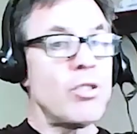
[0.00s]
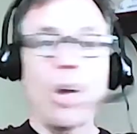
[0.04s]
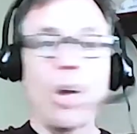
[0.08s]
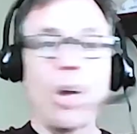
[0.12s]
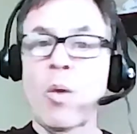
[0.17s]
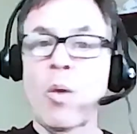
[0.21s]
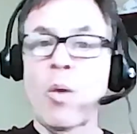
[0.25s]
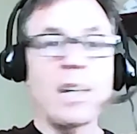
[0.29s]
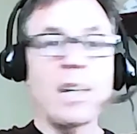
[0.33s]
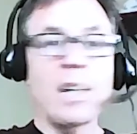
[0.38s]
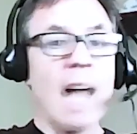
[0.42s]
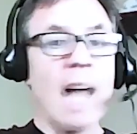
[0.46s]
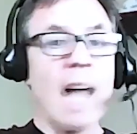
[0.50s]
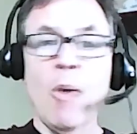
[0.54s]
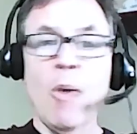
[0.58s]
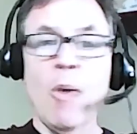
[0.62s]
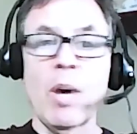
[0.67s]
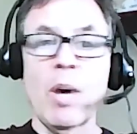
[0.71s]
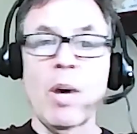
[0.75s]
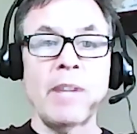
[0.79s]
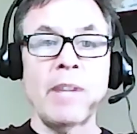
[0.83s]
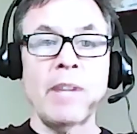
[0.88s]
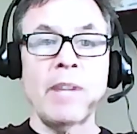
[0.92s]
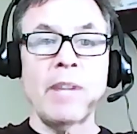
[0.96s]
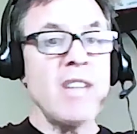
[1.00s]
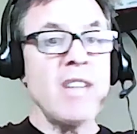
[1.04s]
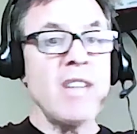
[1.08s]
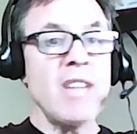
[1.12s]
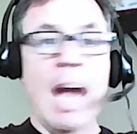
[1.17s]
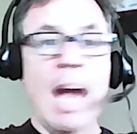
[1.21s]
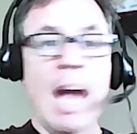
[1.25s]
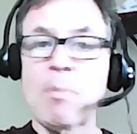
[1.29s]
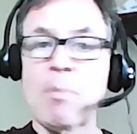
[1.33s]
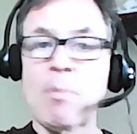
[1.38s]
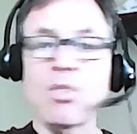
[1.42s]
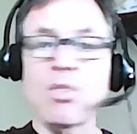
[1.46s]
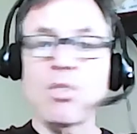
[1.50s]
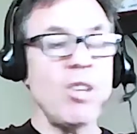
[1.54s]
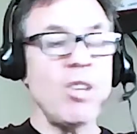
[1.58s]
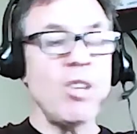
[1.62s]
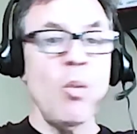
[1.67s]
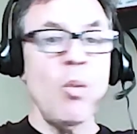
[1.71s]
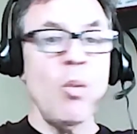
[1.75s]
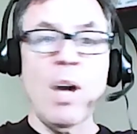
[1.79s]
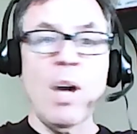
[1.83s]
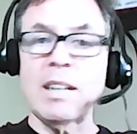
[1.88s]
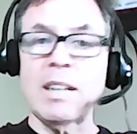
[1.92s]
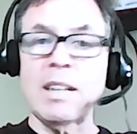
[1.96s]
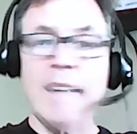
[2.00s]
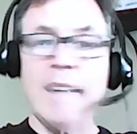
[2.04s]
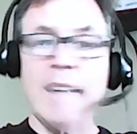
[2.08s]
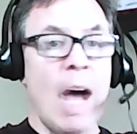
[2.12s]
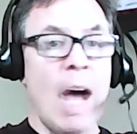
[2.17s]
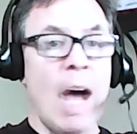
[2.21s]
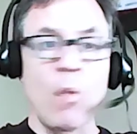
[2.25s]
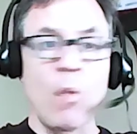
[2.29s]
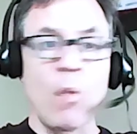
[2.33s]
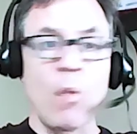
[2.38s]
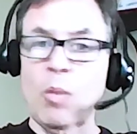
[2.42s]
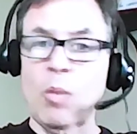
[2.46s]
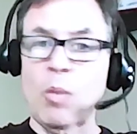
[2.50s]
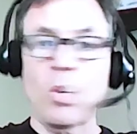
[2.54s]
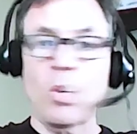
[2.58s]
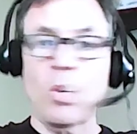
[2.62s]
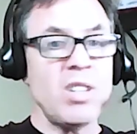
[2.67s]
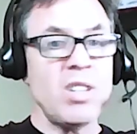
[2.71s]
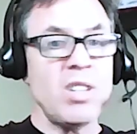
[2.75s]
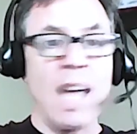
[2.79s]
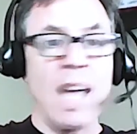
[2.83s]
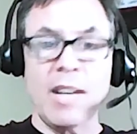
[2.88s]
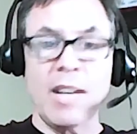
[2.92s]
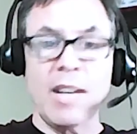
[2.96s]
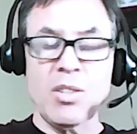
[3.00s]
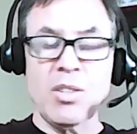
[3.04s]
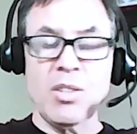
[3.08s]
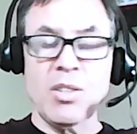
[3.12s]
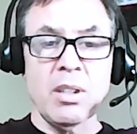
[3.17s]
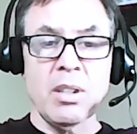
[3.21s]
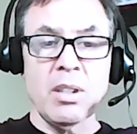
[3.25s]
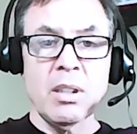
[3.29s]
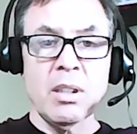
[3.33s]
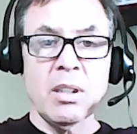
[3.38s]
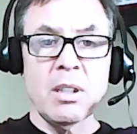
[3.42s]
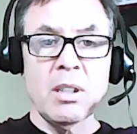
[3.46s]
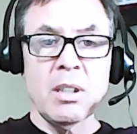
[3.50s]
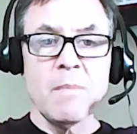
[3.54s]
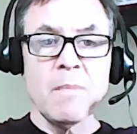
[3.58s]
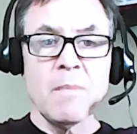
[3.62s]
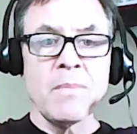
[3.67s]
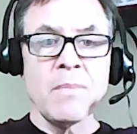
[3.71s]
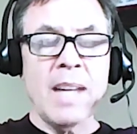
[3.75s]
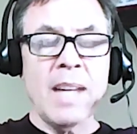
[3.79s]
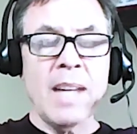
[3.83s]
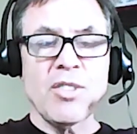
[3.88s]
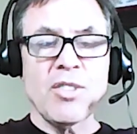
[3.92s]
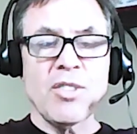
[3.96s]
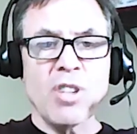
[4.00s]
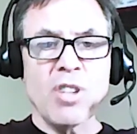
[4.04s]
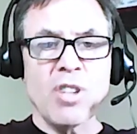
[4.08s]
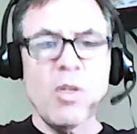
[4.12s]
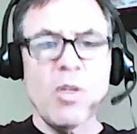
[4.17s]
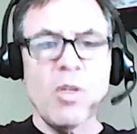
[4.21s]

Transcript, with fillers: what? Now what? This happens So what? Now what? What's next? And so